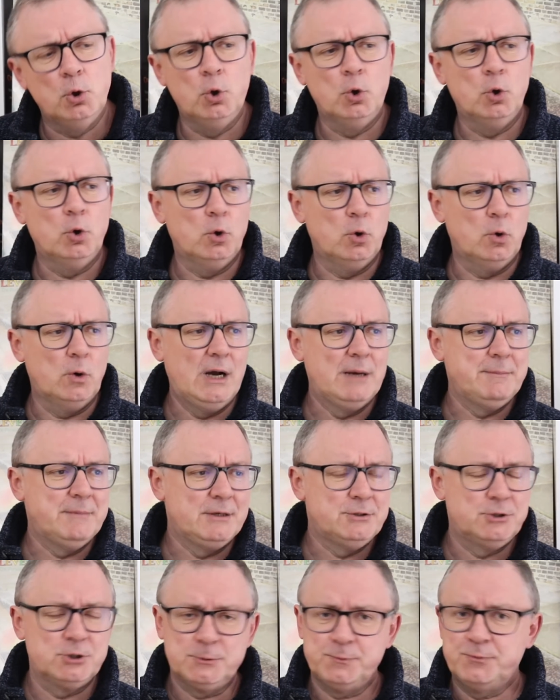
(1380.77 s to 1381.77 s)
or I
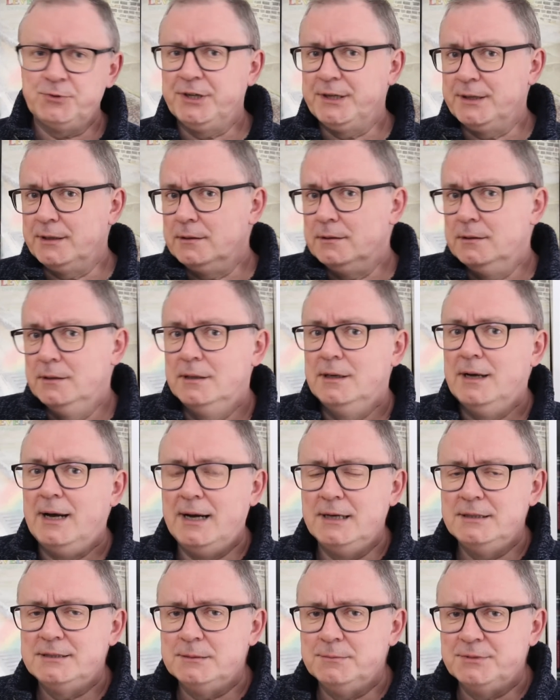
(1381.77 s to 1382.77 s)
might just bring
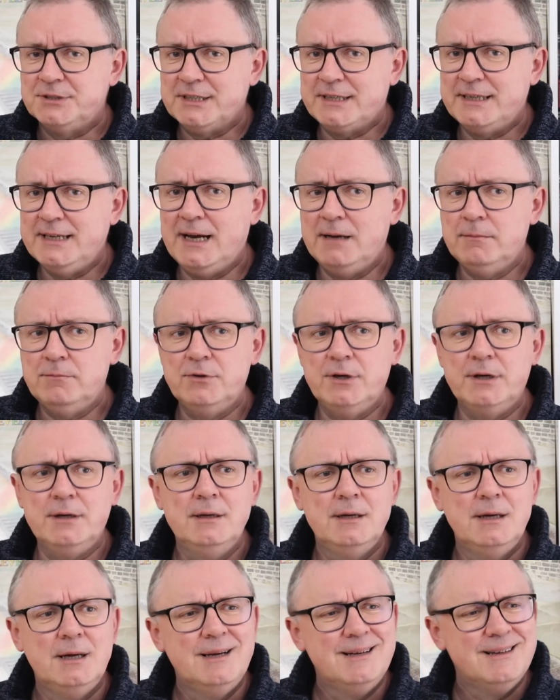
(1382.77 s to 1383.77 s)
items to
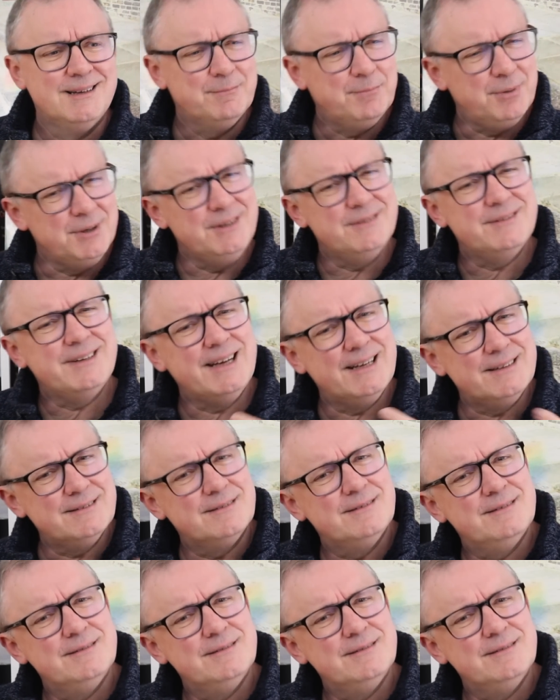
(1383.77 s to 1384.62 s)
camera, or you'll get